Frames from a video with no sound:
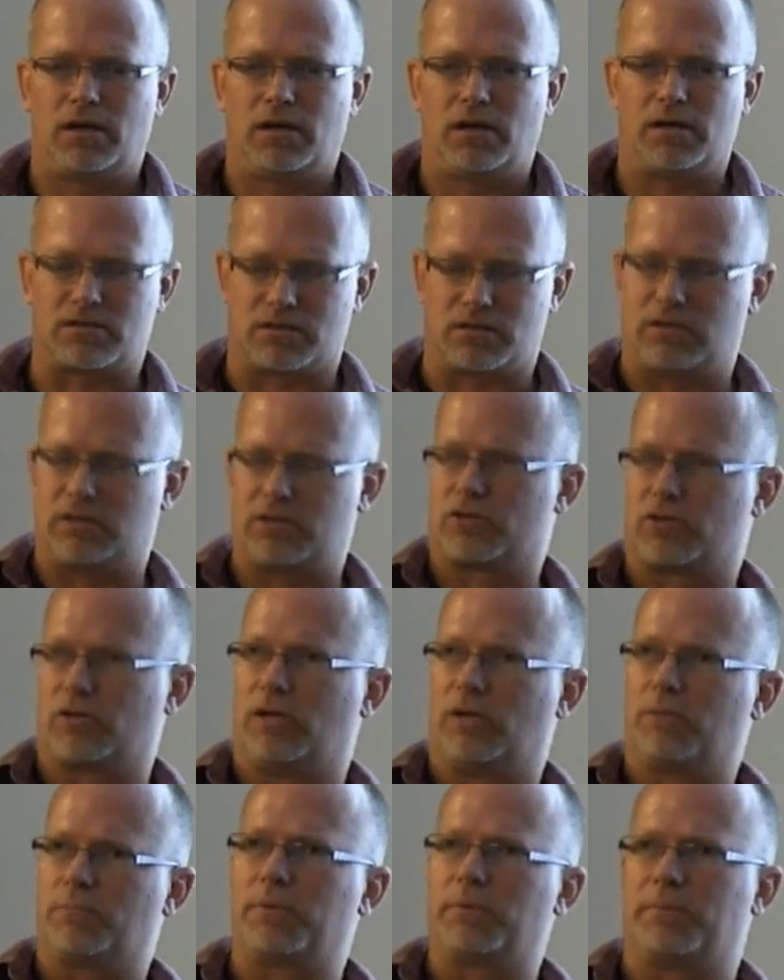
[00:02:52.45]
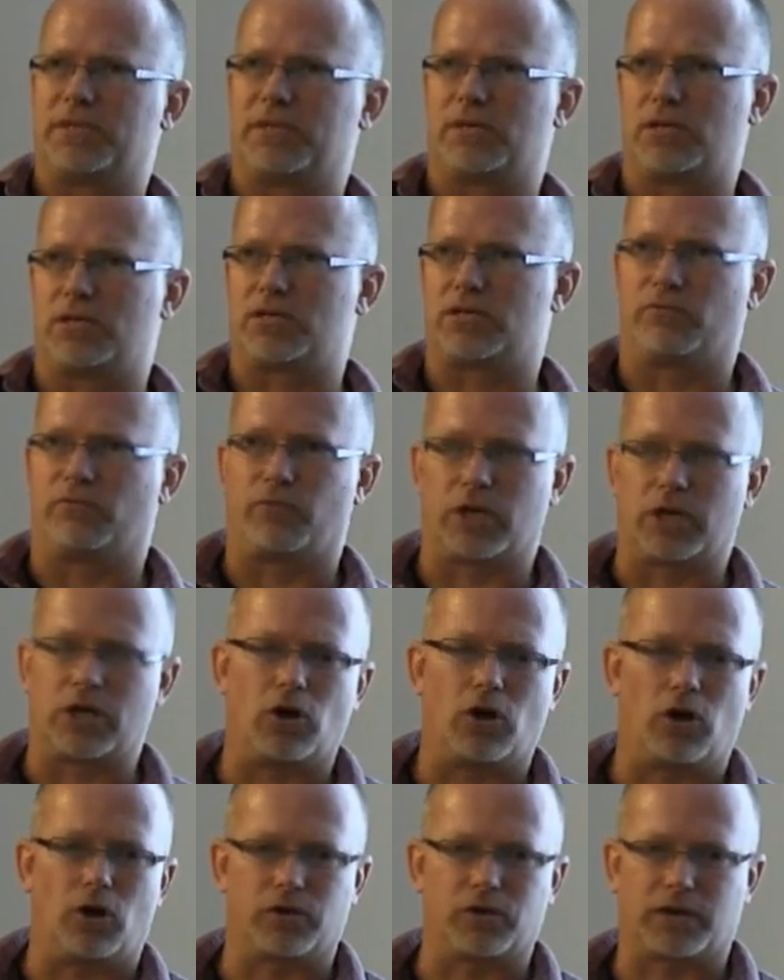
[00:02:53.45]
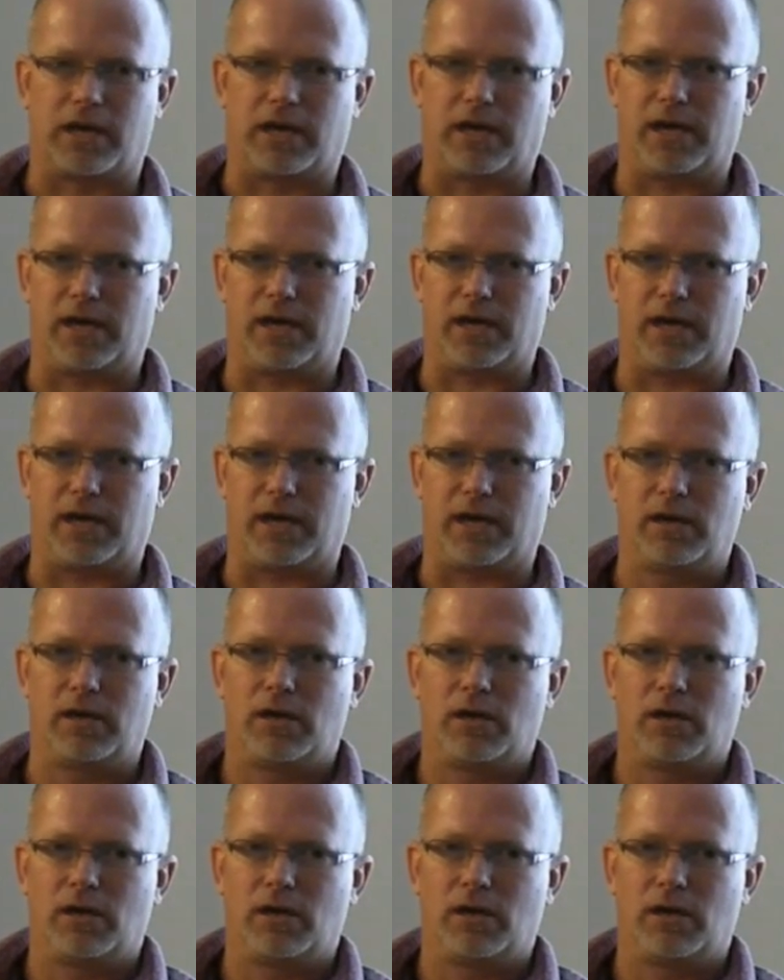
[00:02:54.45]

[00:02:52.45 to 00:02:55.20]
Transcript: his initial implementation of what he called CAKE,